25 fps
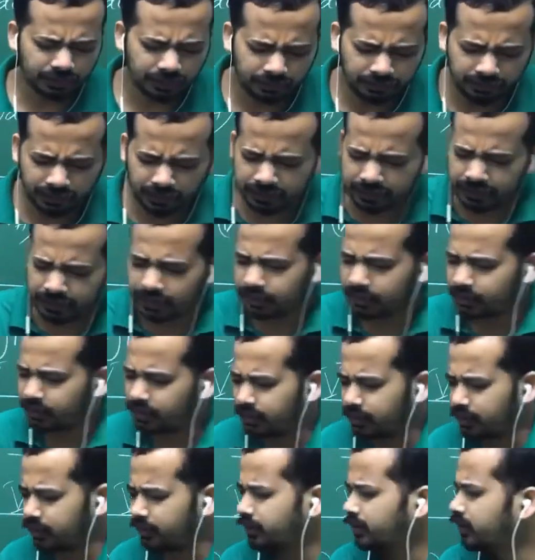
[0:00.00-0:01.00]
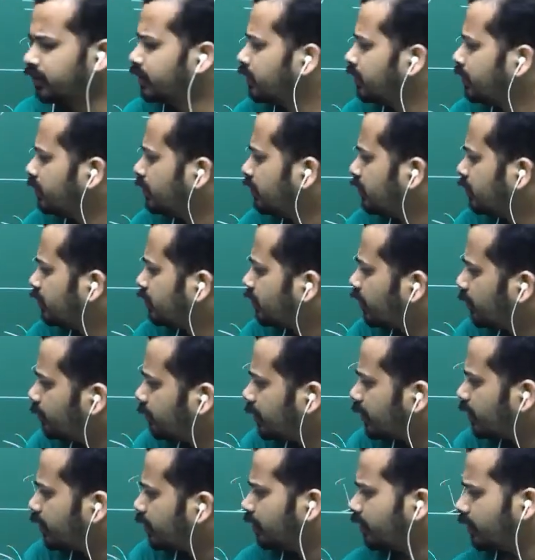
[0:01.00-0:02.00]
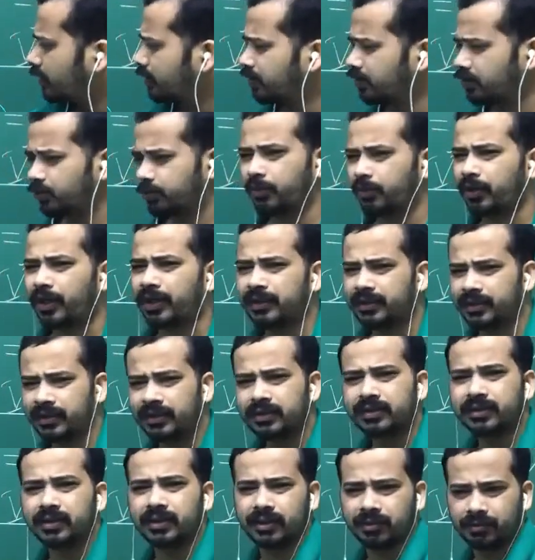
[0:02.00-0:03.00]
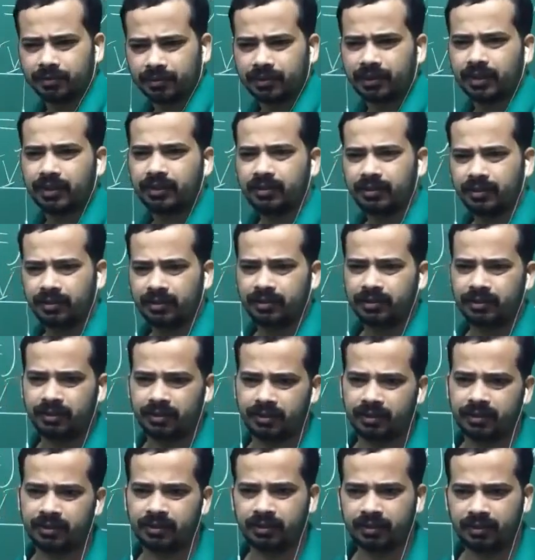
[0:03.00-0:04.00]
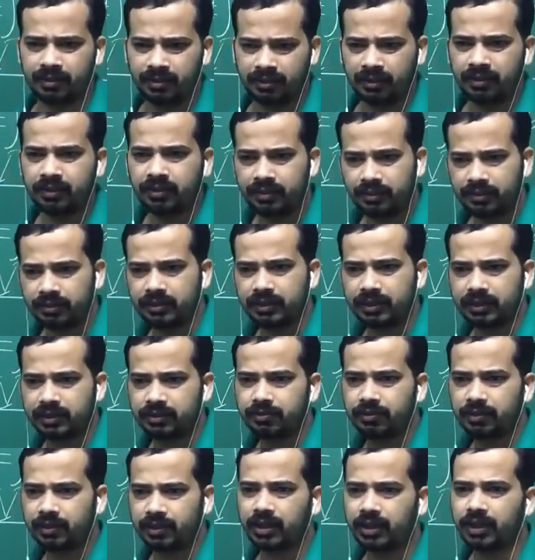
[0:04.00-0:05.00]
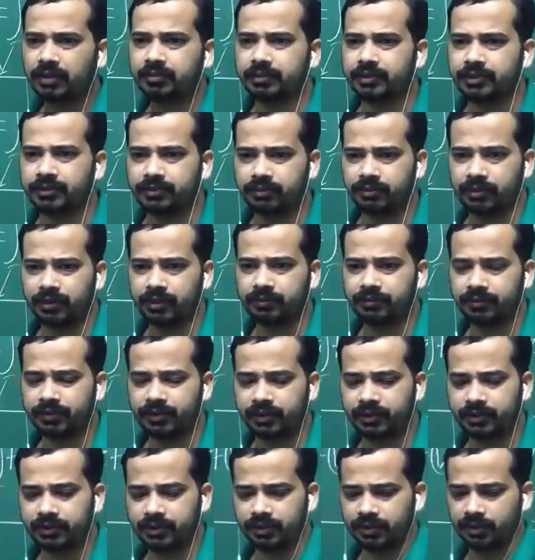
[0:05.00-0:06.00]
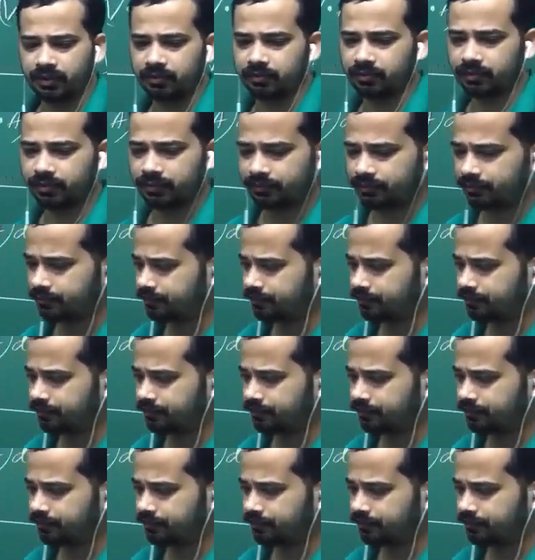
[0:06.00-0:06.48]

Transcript: of, I think, something related to pointing theorem, okay. This will come actually, we shall see that one.